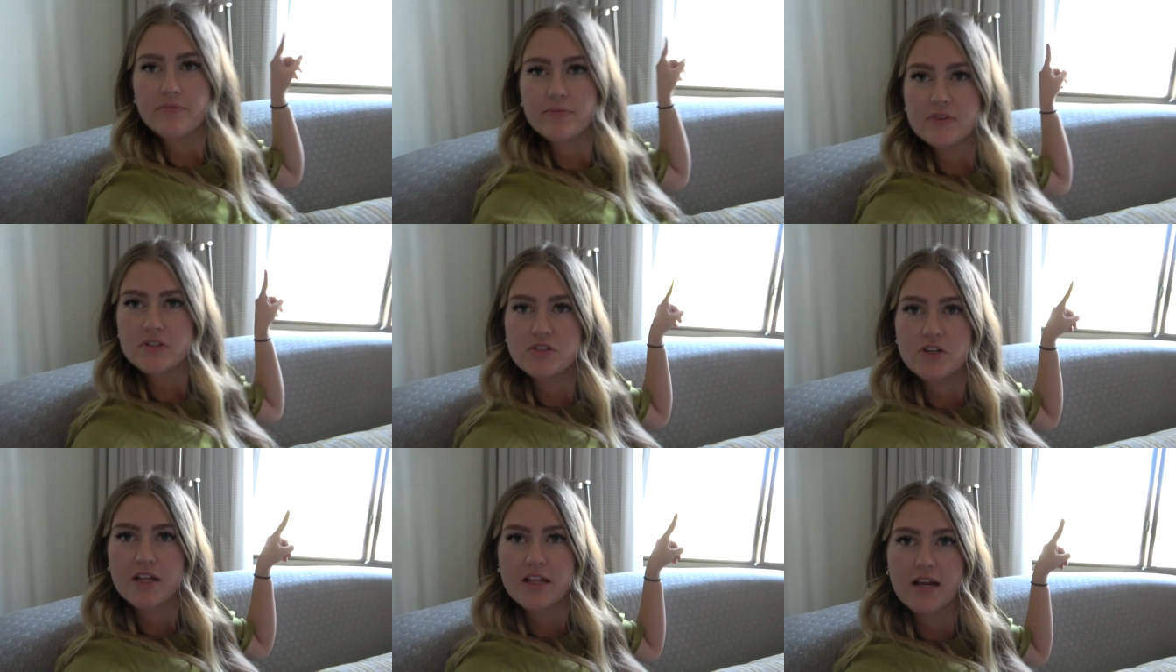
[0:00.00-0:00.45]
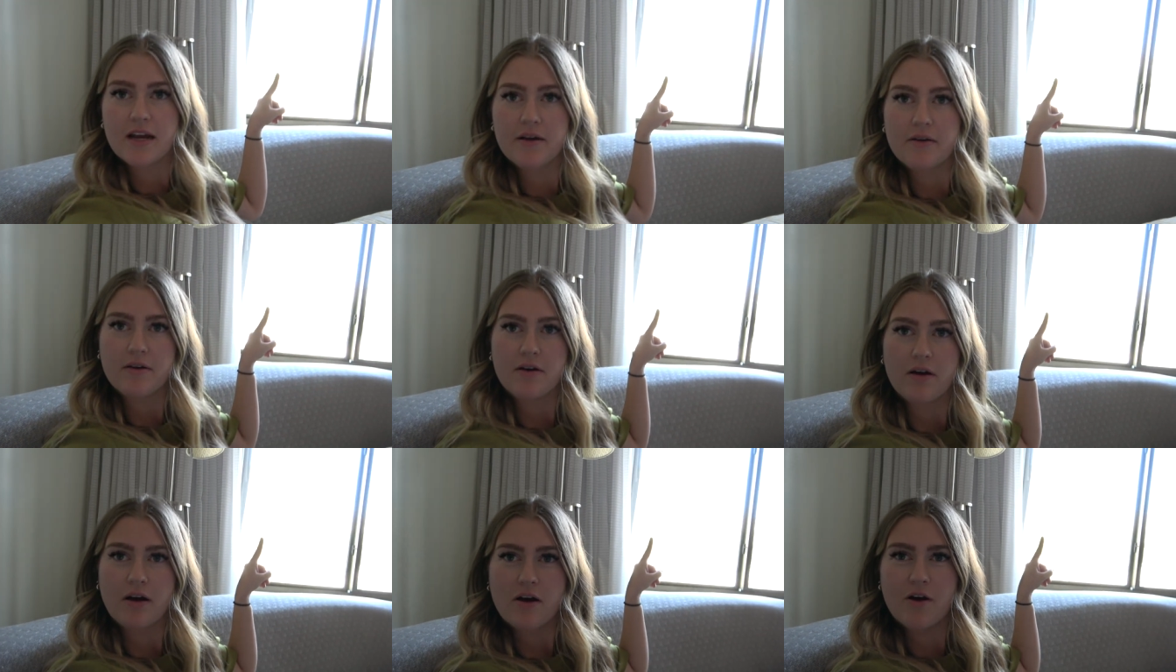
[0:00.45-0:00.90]
It's right
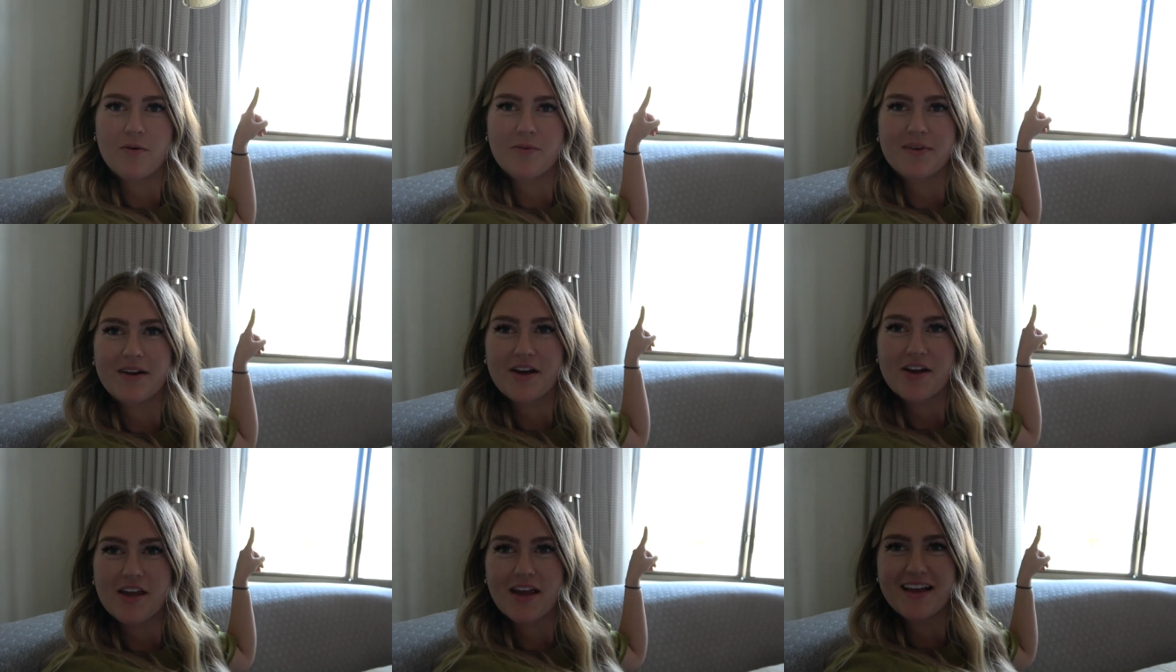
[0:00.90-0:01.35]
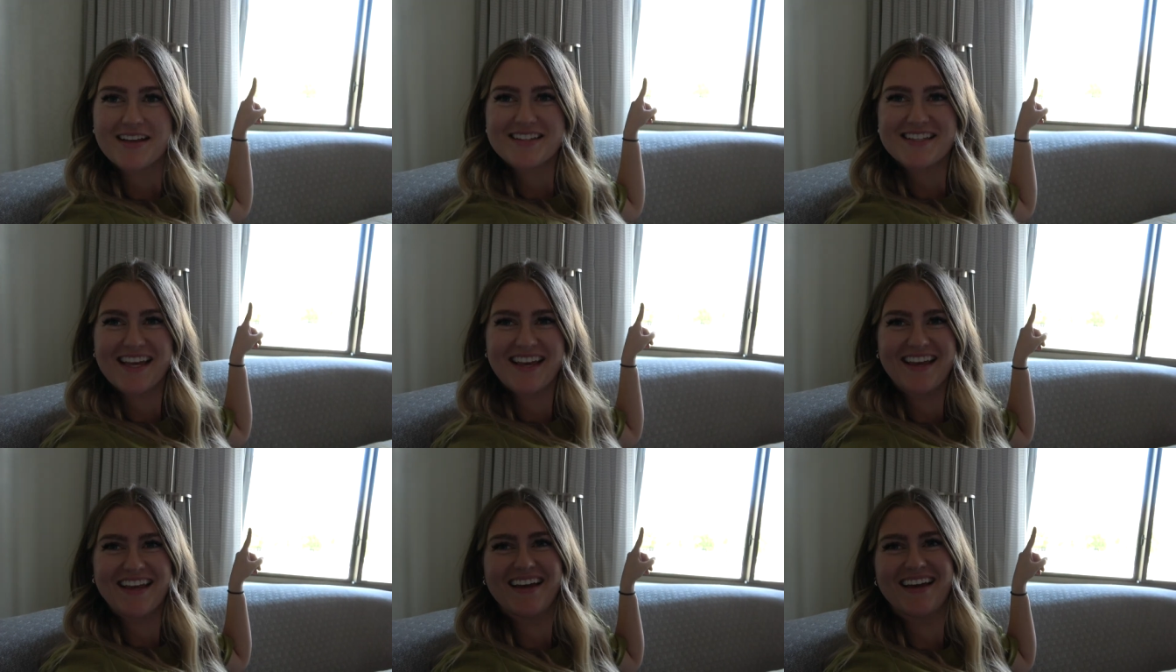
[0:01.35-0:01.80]
there. Oh, now you can't
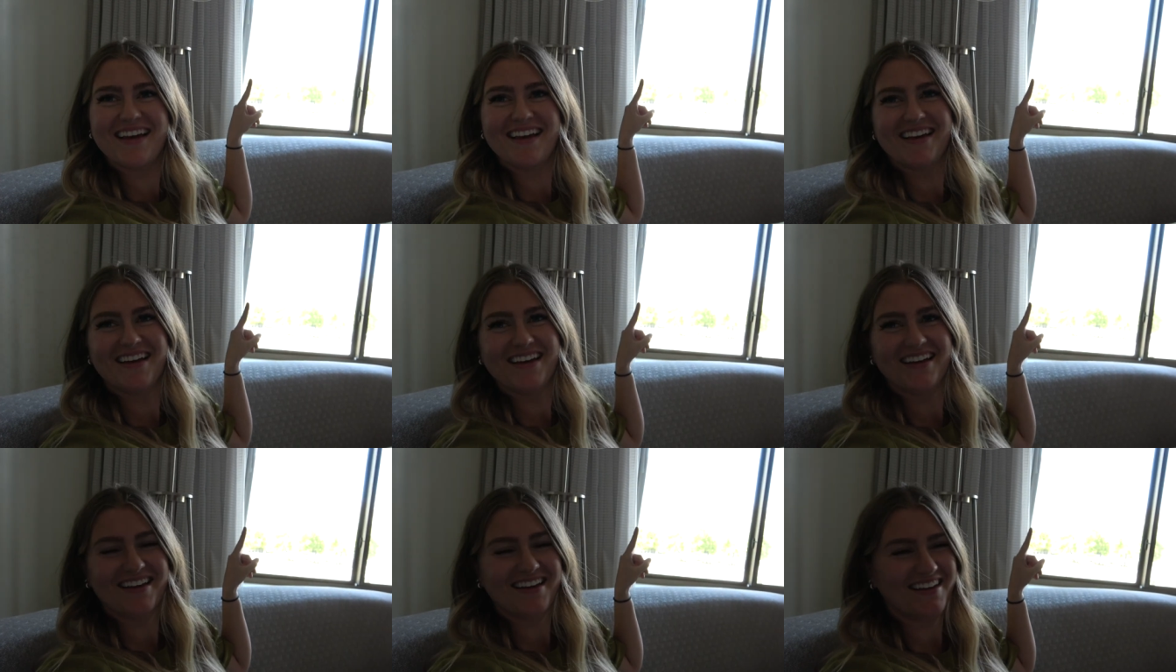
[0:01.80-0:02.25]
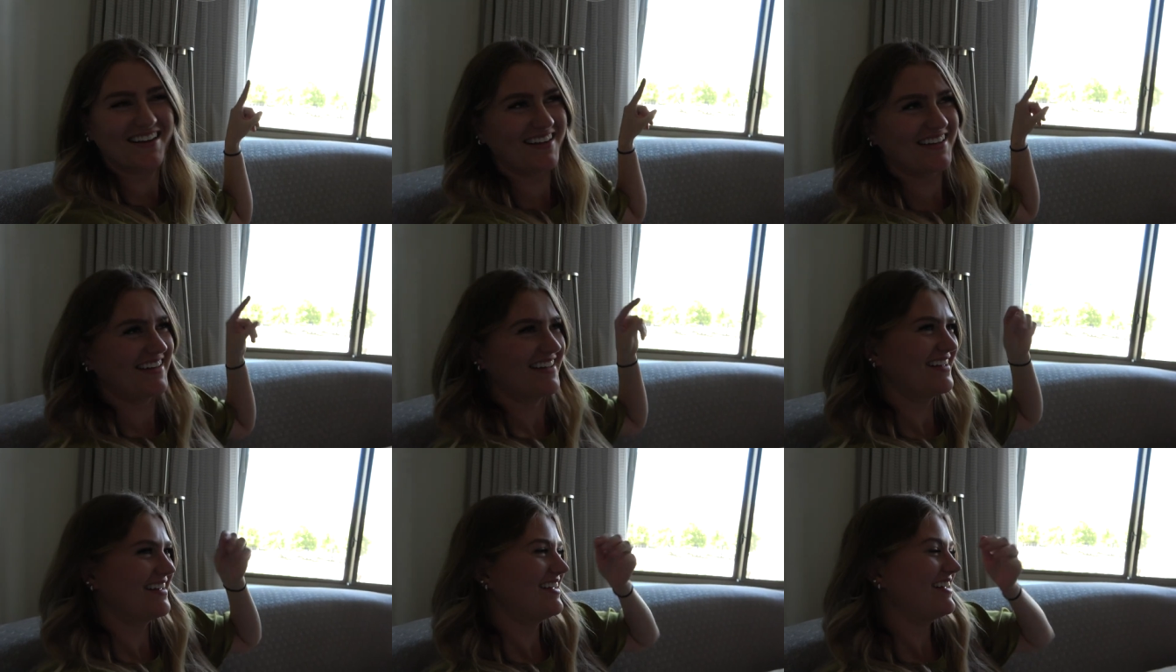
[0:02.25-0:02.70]

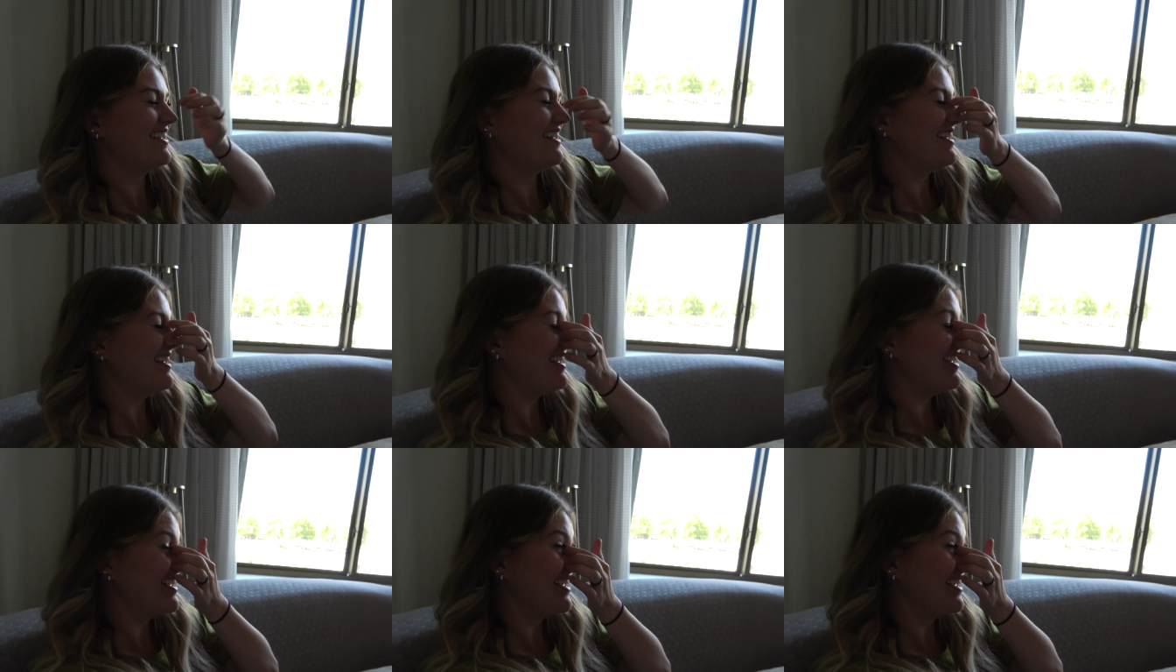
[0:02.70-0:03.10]
see. Ready?